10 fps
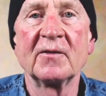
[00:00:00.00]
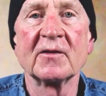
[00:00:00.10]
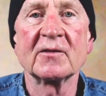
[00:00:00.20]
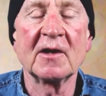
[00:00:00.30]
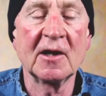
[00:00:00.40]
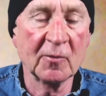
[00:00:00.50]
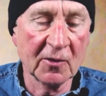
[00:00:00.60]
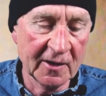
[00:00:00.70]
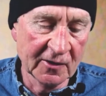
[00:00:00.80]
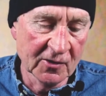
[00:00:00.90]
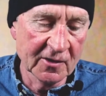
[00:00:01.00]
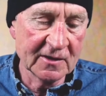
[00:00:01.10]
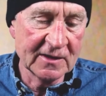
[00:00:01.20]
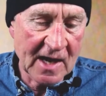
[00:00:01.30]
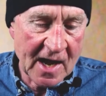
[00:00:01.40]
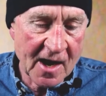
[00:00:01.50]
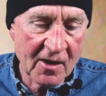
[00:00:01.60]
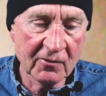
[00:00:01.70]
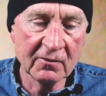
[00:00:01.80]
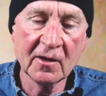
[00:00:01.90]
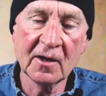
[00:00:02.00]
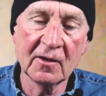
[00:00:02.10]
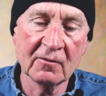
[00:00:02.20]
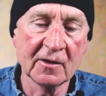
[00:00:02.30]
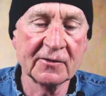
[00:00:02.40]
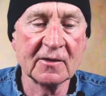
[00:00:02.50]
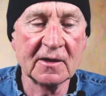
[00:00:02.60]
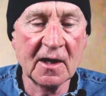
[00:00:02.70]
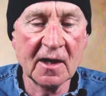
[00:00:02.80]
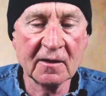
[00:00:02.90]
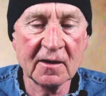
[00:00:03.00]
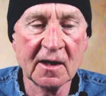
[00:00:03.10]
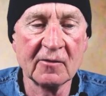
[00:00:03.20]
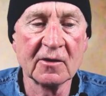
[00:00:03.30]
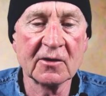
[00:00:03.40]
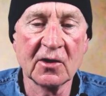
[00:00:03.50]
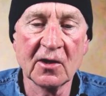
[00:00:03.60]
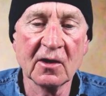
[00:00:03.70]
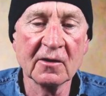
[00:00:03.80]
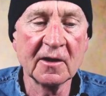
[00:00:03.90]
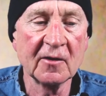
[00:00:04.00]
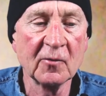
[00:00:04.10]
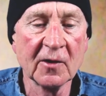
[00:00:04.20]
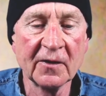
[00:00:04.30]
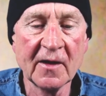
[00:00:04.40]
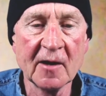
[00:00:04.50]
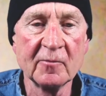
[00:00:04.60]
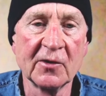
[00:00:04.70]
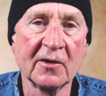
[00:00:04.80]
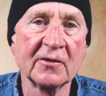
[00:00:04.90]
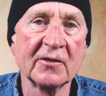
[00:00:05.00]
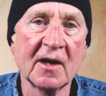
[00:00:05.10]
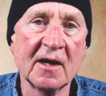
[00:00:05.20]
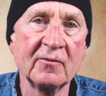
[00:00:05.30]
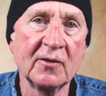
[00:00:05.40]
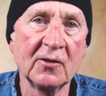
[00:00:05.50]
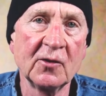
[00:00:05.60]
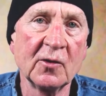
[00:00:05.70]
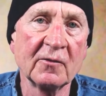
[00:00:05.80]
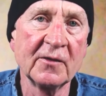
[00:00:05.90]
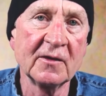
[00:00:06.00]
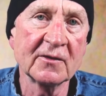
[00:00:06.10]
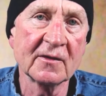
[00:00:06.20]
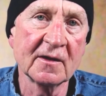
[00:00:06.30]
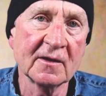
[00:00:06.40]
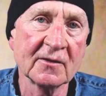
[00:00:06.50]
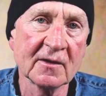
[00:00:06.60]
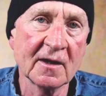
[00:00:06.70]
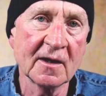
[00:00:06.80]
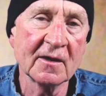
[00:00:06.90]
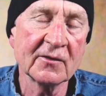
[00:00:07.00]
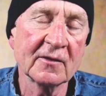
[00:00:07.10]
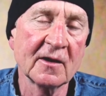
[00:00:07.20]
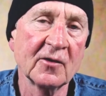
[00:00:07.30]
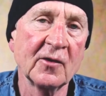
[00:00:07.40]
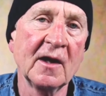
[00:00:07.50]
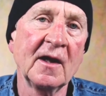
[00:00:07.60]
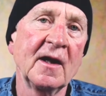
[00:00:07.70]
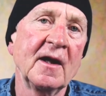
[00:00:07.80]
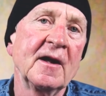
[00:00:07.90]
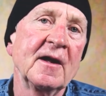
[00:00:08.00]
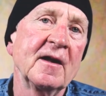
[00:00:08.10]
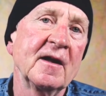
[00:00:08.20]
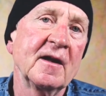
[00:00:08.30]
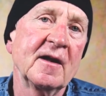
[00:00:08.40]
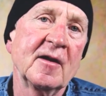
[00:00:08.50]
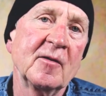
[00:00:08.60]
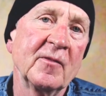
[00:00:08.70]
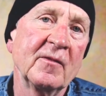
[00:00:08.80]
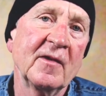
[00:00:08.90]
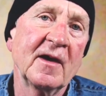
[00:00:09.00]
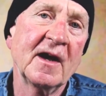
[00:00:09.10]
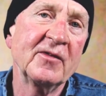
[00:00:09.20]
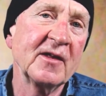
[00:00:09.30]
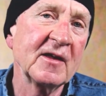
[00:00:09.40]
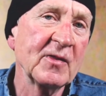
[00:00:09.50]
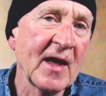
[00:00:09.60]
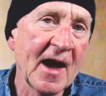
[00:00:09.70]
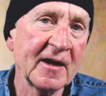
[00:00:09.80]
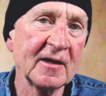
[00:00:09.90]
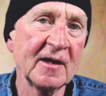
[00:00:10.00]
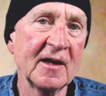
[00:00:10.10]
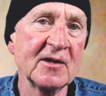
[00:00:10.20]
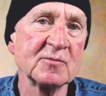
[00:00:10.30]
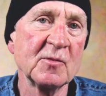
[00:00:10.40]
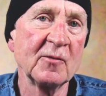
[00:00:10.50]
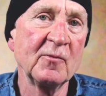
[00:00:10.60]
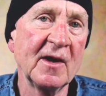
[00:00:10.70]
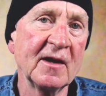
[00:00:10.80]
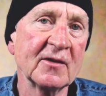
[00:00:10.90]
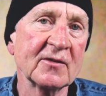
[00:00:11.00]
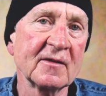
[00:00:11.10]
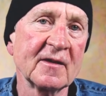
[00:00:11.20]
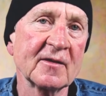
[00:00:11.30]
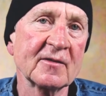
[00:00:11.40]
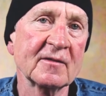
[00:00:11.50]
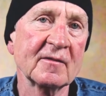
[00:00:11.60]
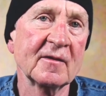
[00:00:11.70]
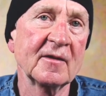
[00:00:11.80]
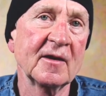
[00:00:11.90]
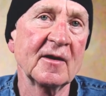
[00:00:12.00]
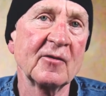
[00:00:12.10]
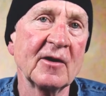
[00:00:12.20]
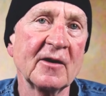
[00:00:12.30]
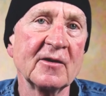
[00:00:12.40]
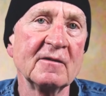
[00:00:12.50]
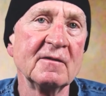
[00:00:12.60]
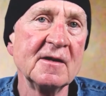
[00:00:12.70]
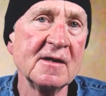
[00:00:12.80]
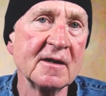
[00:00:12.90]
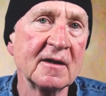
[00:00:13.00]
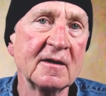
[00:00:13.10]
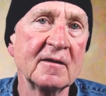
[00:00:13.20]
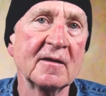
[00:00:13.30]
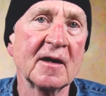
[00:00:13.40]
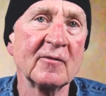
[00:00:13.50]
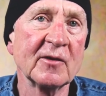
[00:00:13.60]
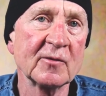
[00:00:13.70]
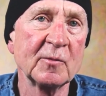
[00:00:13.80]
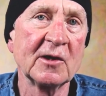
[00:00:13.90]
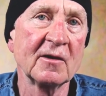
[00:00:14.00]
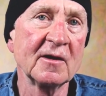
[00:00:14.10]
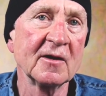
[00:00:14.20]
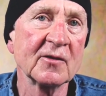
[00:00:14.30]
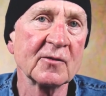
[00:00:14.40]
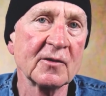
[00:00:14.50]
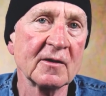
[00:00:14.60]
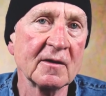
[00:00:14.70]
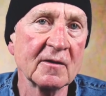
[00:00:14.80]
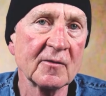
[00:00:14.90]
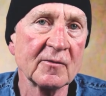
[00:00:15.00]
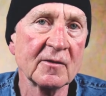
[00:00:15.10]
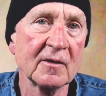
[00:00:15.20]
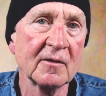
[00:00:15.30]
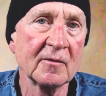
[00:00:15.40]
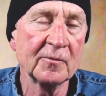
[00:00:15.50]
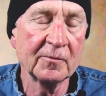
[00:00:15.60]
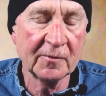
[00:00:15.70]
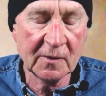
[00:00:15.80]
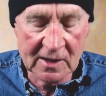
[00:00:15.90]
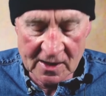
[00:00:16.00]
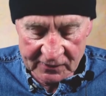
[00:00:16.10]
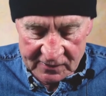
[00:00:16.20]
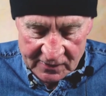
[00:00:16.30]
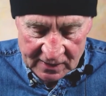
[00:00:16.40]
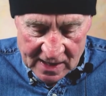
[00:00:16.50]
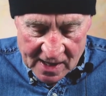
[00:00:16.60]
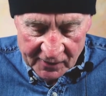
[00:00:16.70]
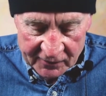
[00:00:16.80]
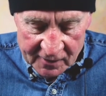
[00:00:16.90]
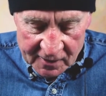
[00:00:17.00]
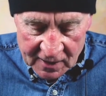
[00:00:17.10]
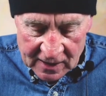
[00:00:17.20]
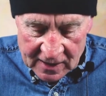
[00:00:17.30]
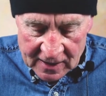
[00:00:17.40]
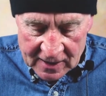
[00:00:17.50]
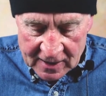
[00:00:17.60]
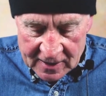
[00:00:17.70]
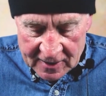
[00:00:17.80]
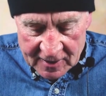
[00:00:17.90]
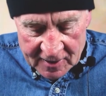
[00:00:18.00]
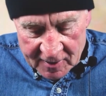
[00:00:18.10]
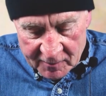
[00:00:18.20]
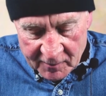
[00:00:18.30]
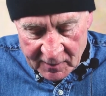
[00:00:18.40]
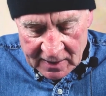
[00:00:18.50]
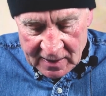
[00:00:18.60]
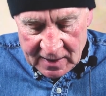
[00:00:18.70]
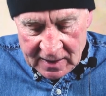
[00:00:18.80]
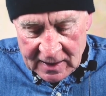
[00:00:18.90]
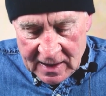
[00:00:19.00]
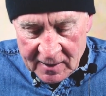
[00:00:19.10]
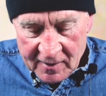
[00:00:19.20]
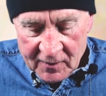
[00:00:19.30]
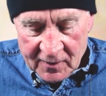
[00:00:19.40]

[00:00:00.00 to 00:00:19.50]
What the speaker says: this table and look down, once again, kind of recalling what that bird's eye view of these things are. So I think that engagement makes this a rather unique kind of experience for a guest to the gallery. And